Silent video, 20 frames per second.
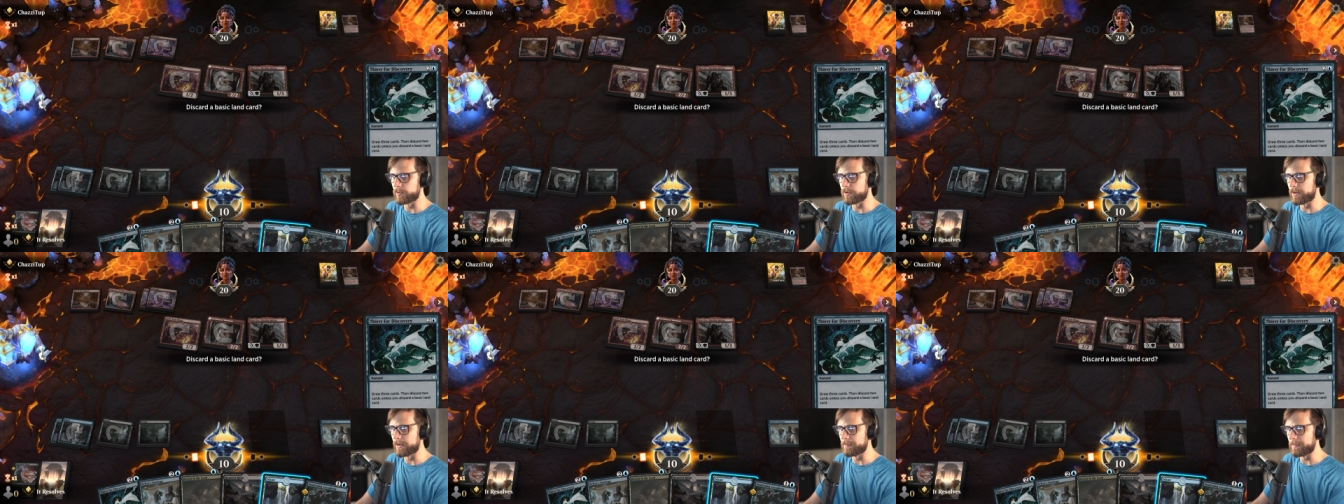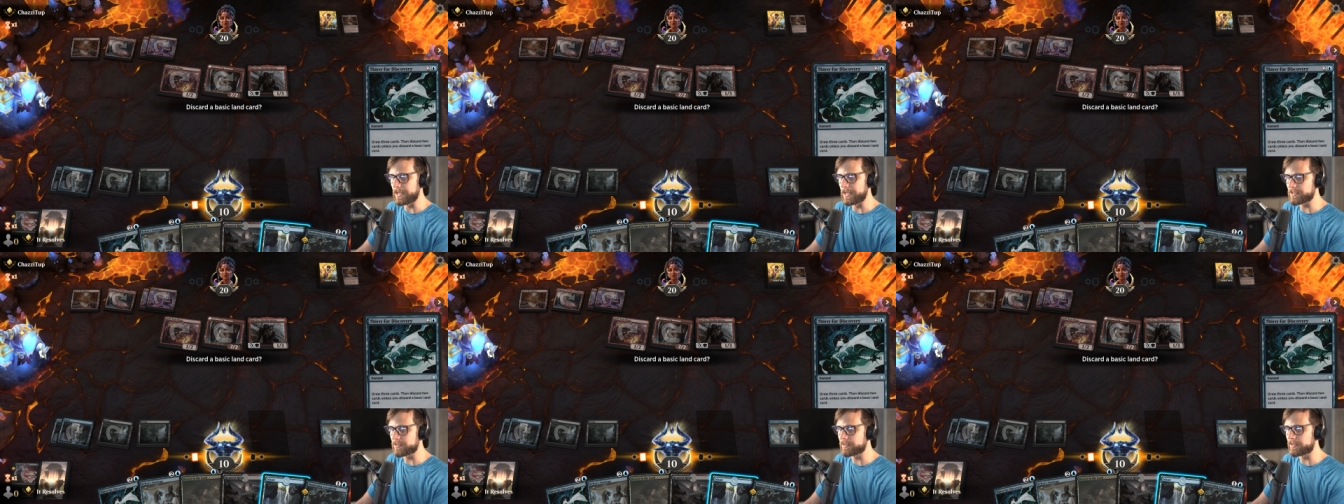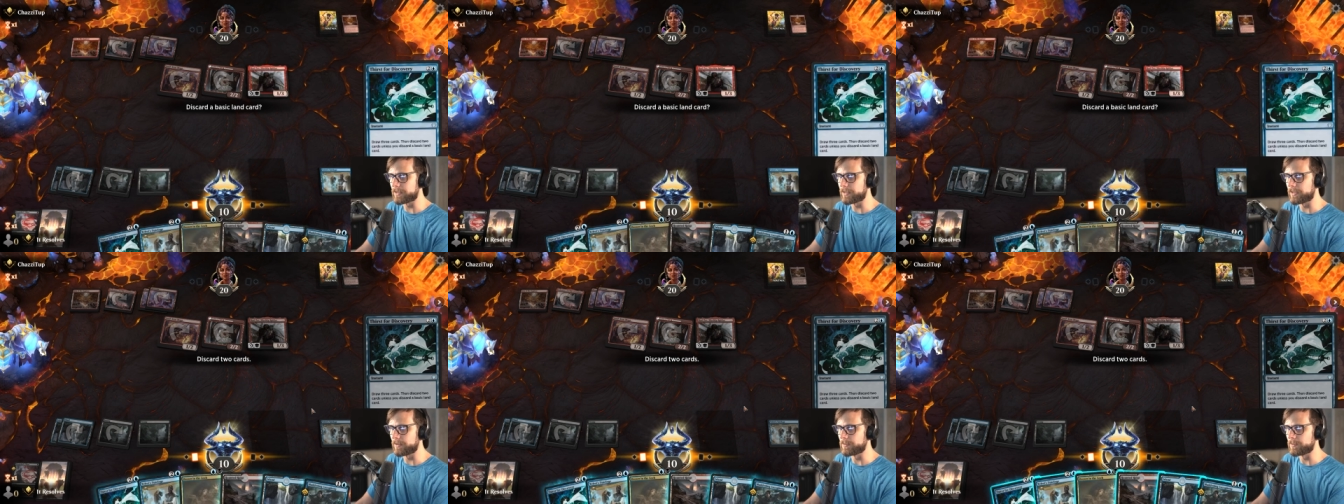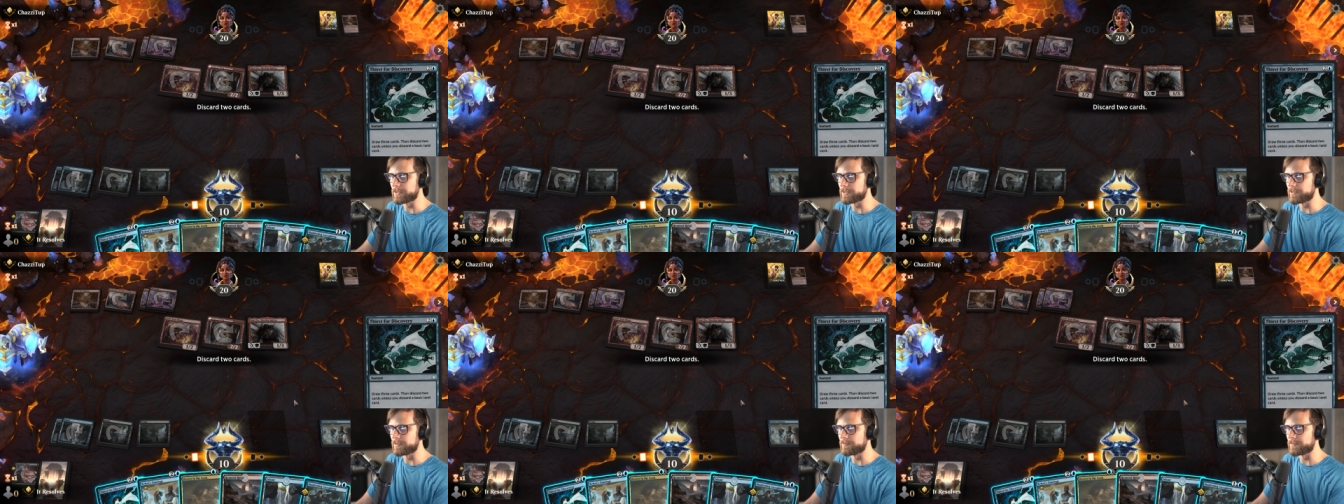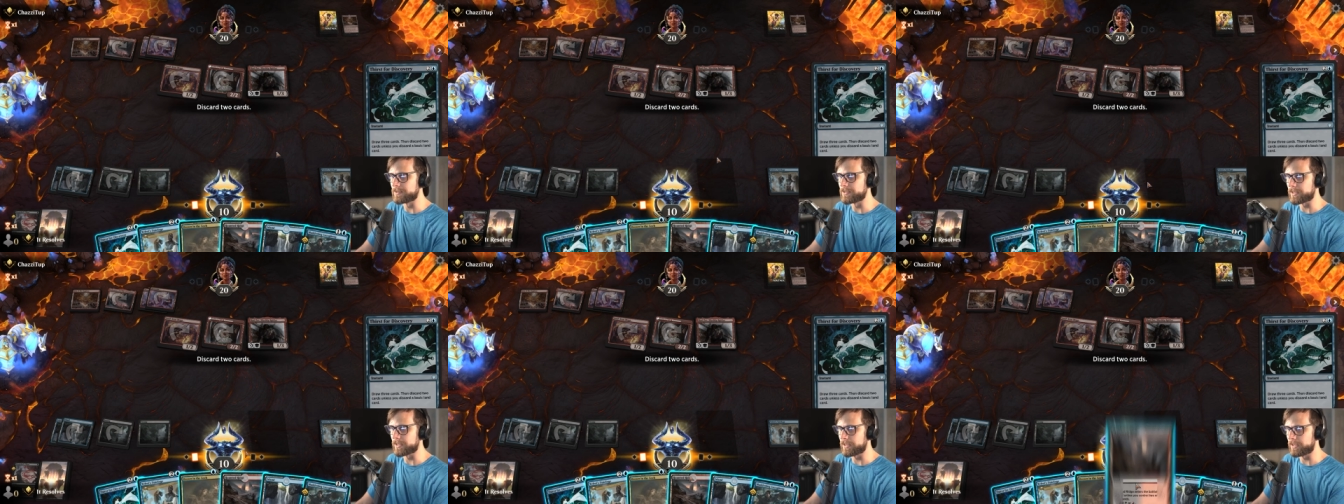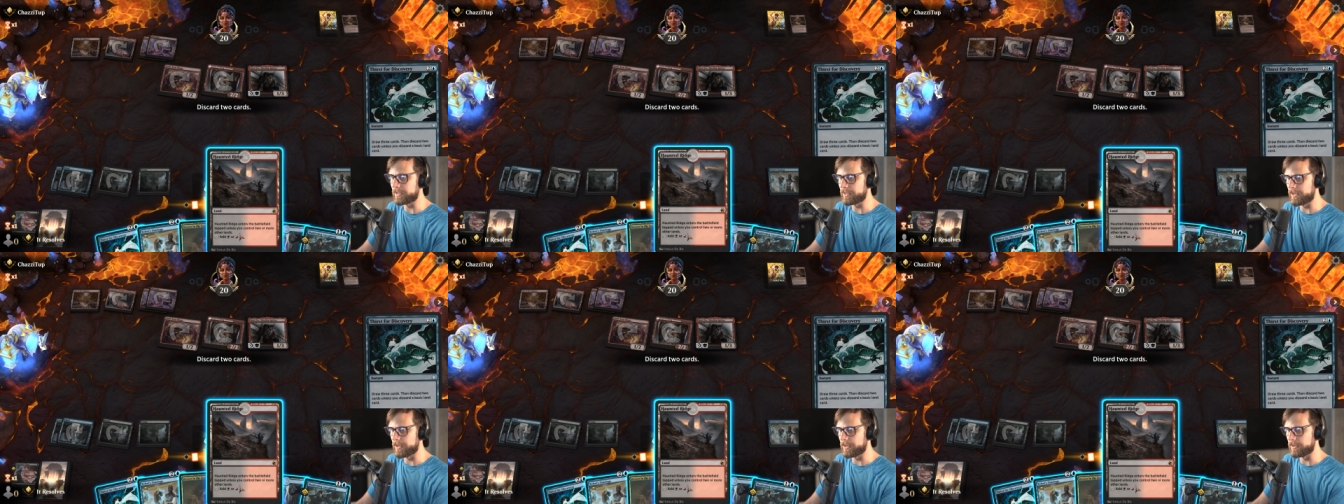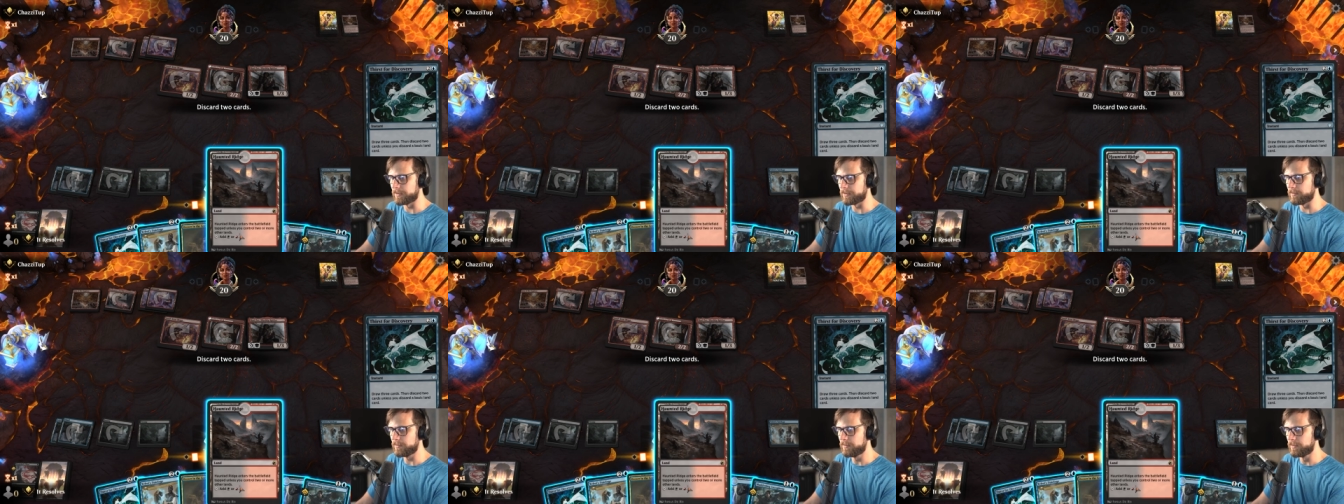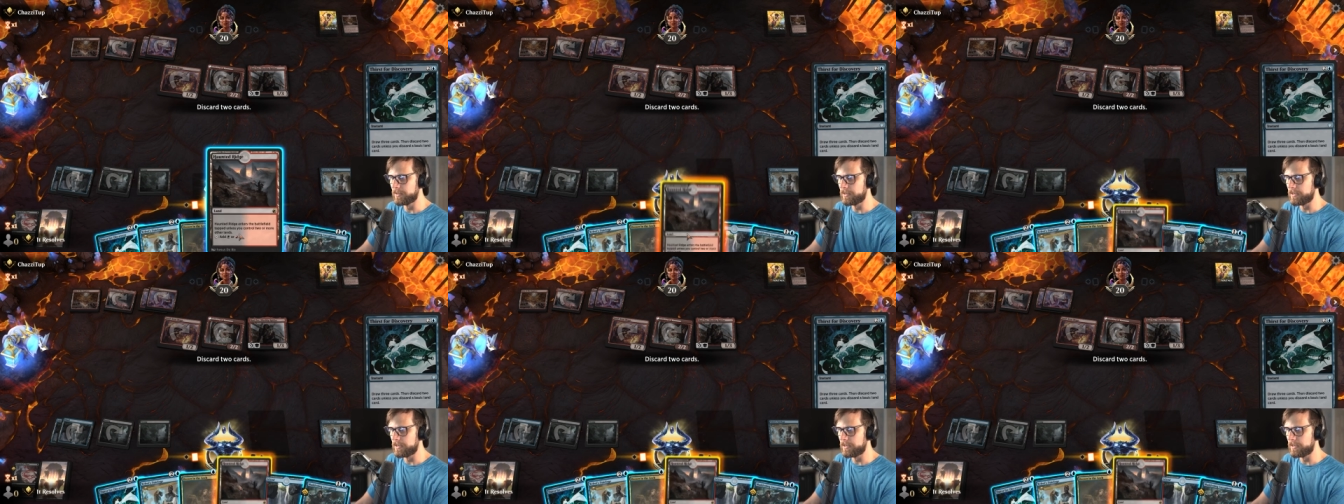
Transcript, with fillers: I'm actually going to decline.